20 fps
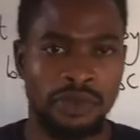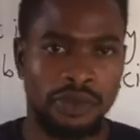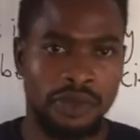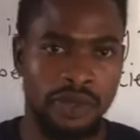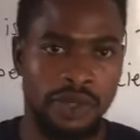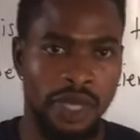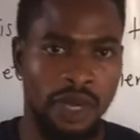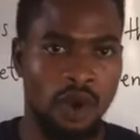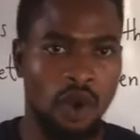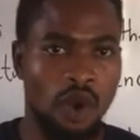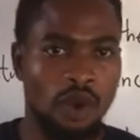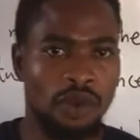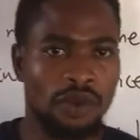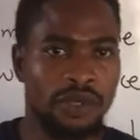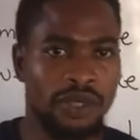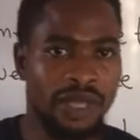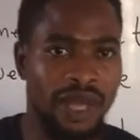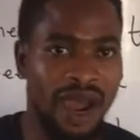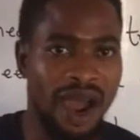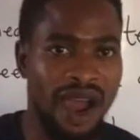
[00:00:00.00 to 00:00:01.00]

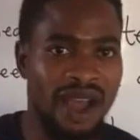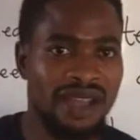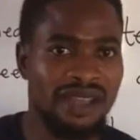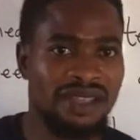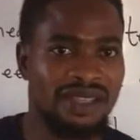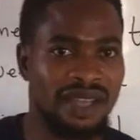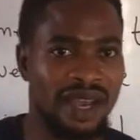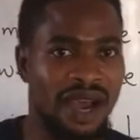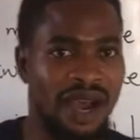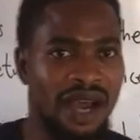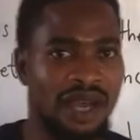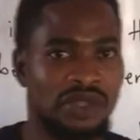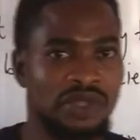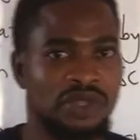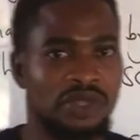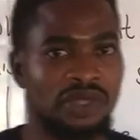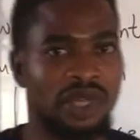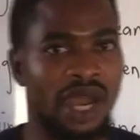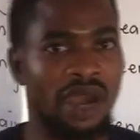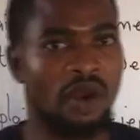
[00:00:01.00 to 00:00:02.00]
The
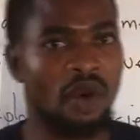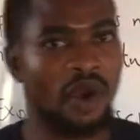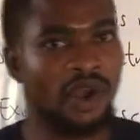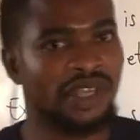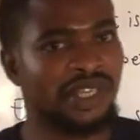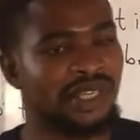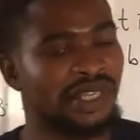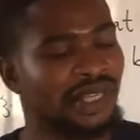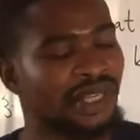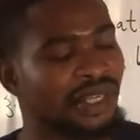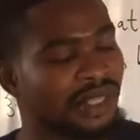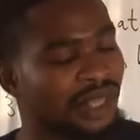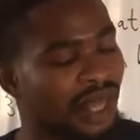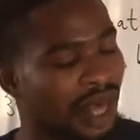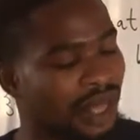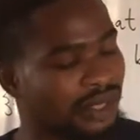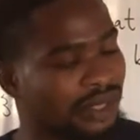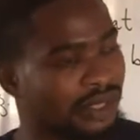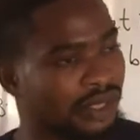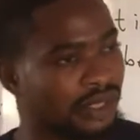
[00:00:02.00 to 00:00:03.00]
answer to that question is
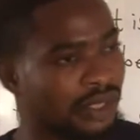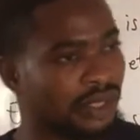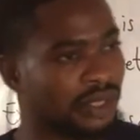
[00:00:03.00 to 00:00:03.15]
that